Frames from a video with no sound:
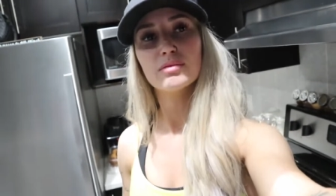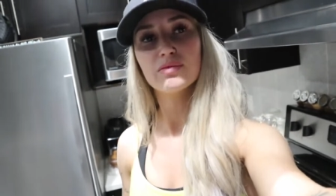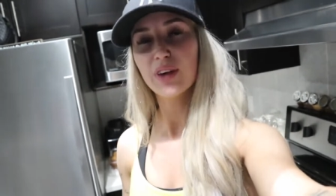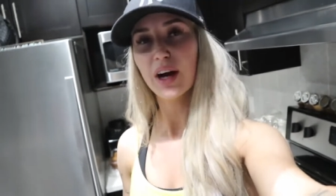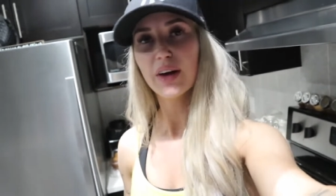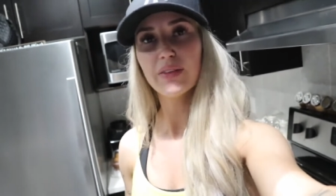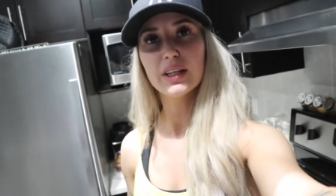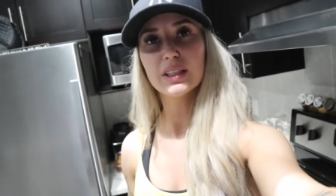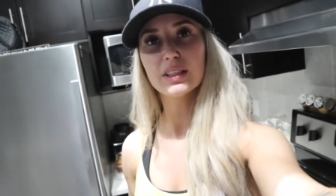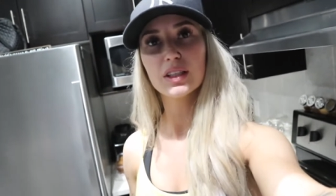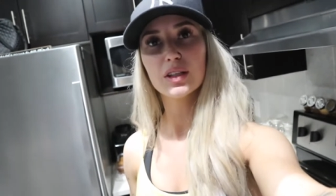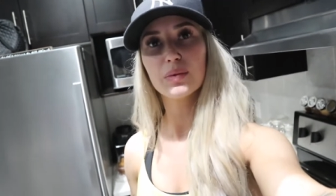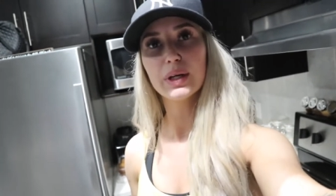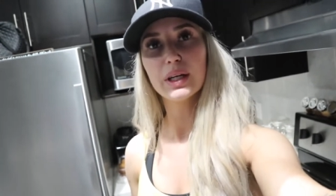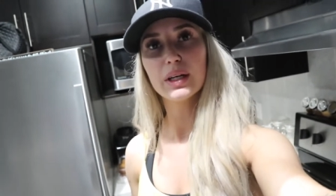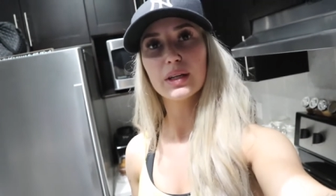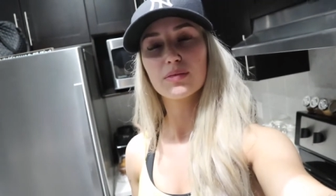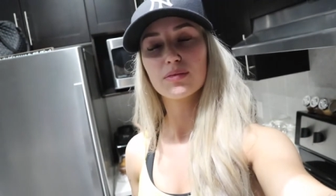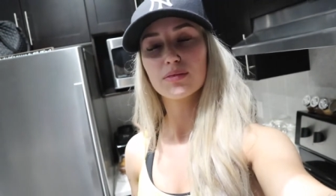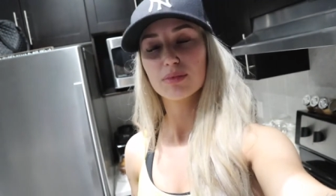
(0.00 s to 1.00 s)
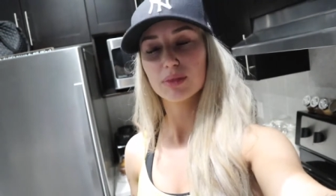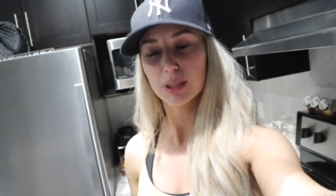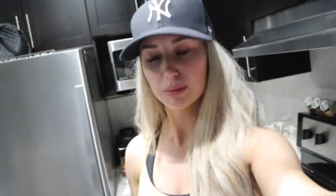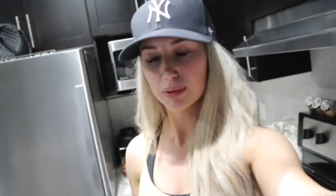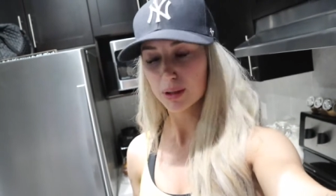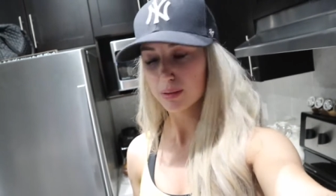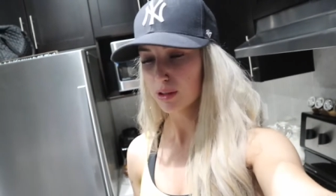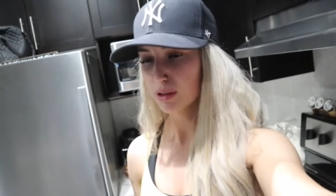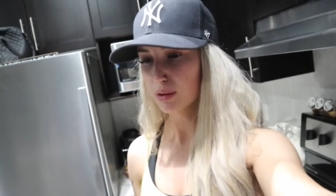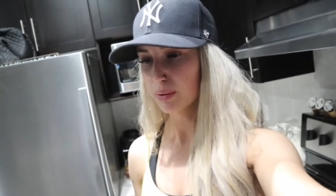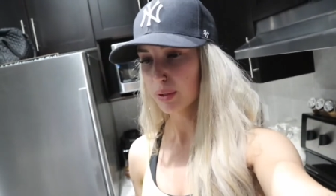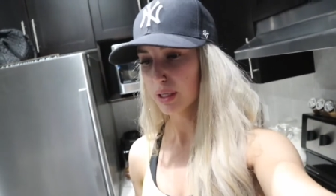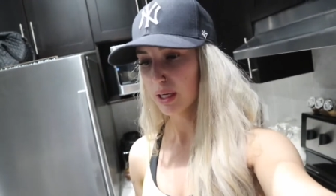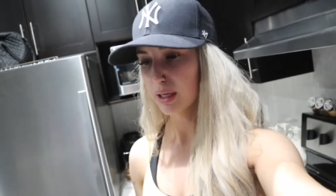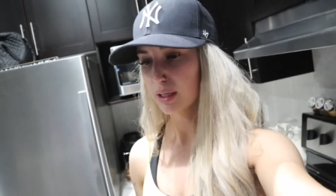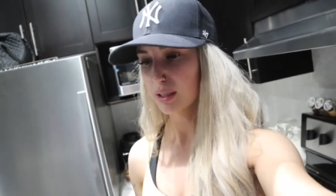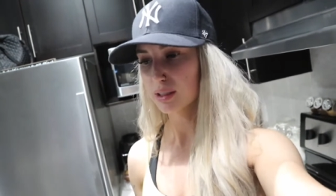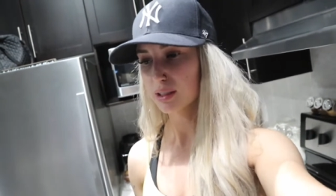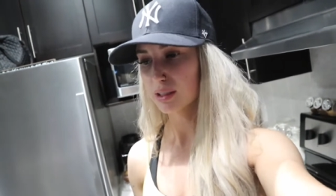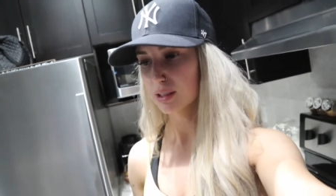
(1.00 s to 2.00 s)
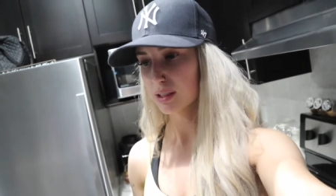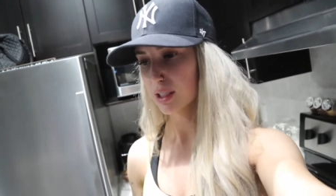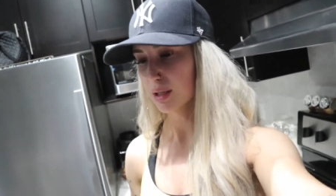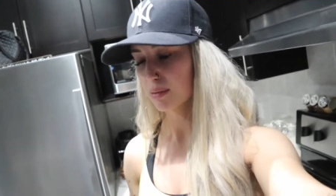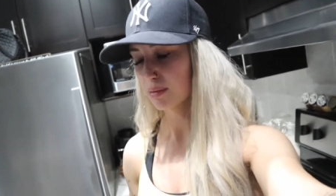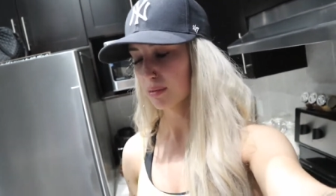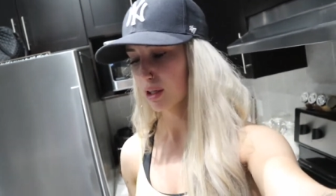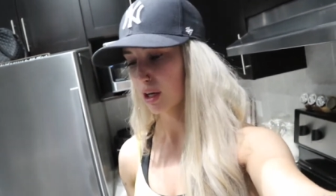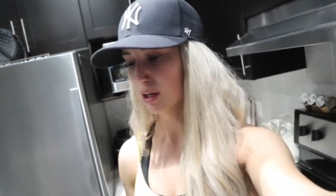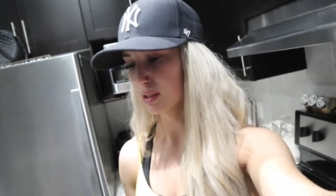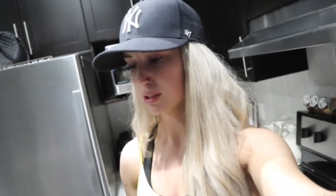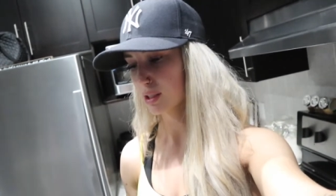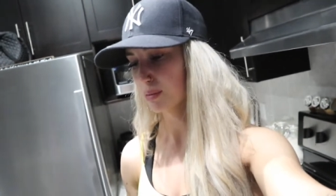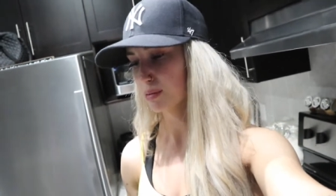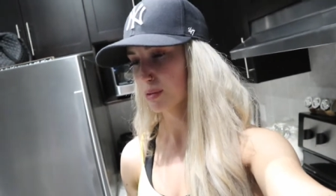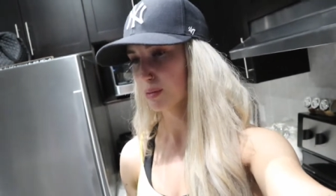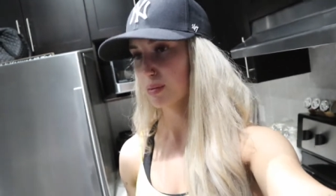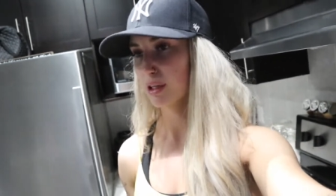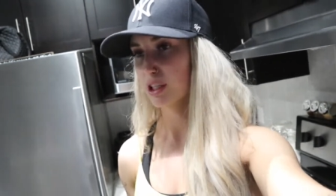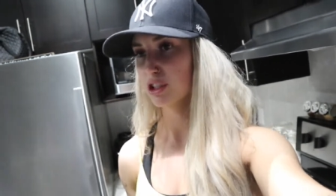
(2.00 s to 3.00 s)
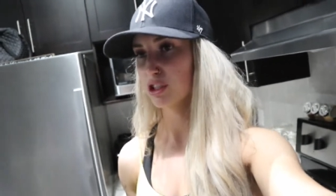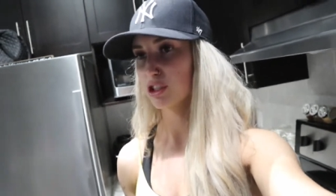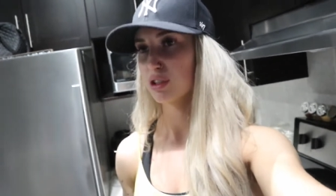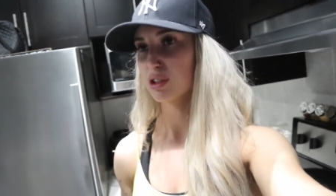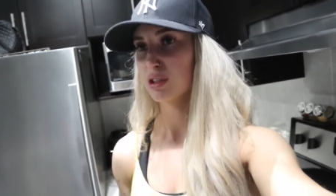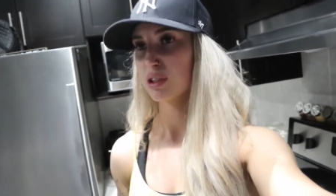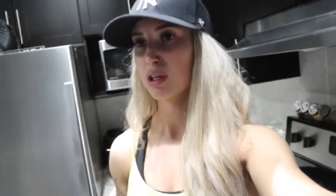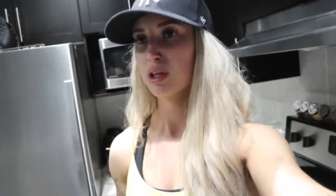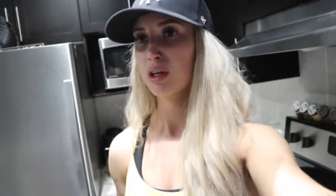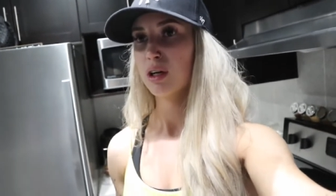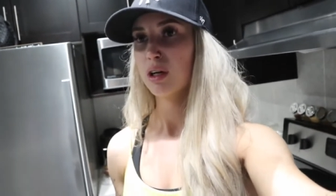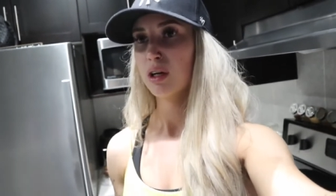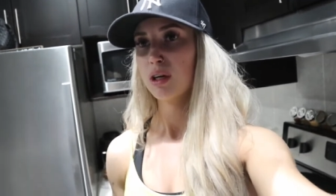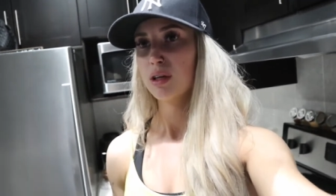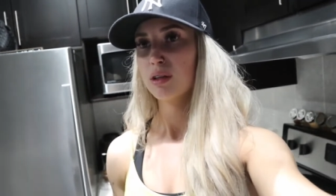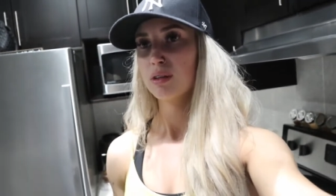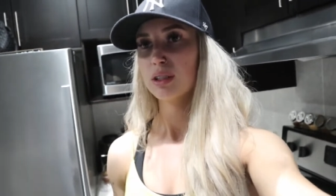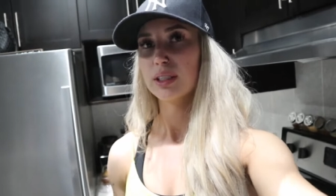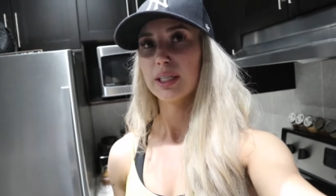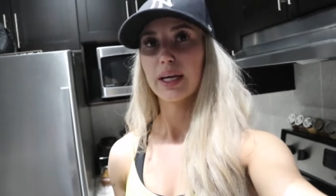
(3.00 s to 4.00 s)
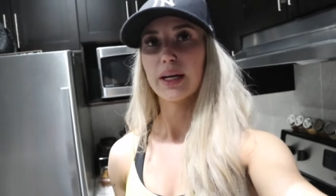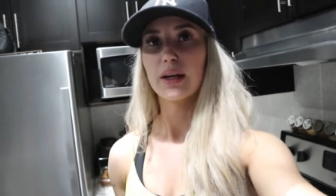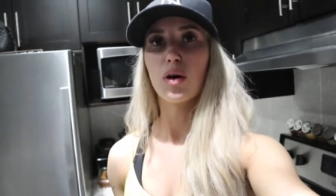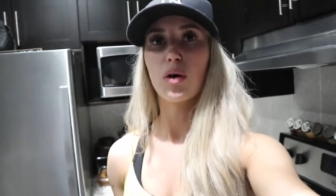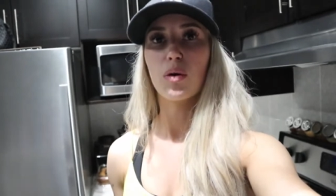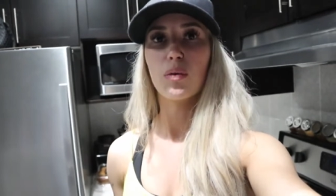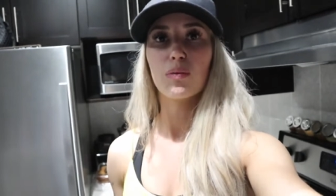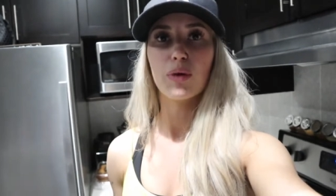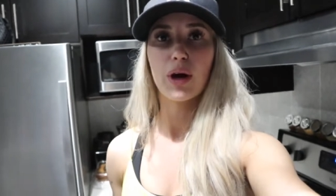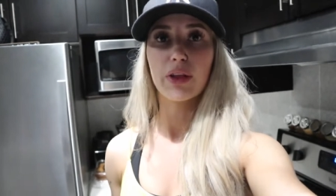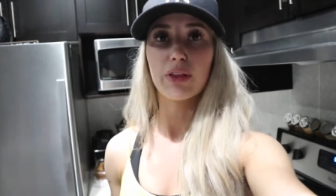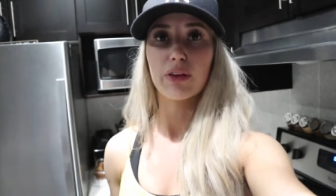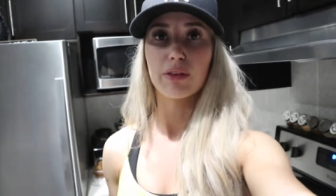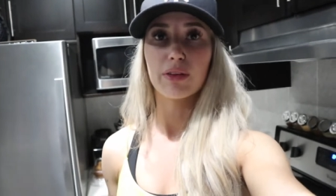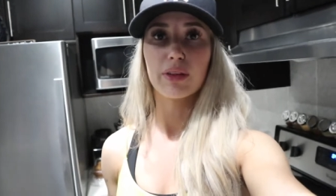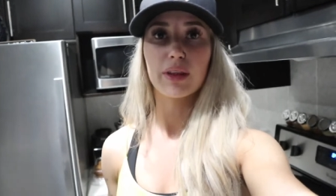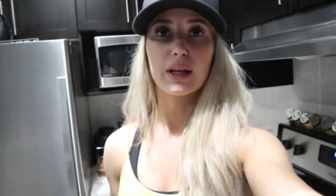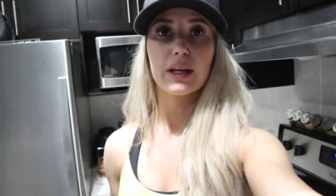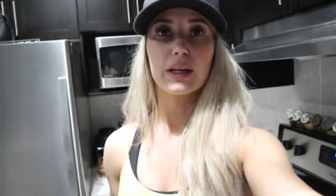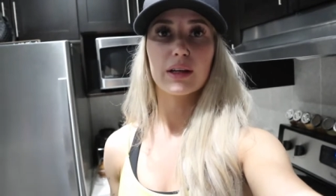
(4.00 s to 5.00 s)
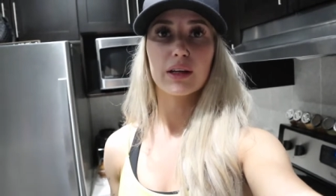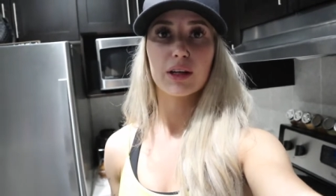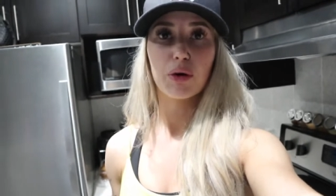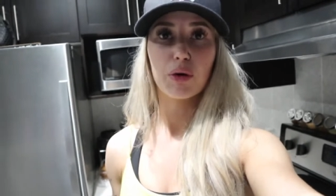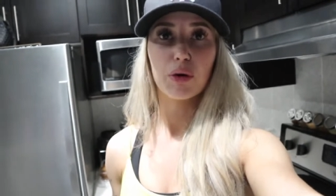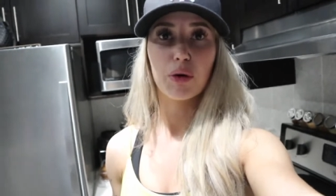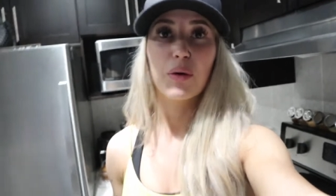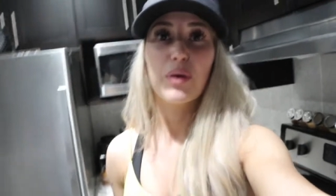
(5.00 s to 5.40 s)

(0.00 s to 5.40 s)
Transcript: Five days of the week, sometimes on the weekend it's the same concept, but I just stay at home rather than go to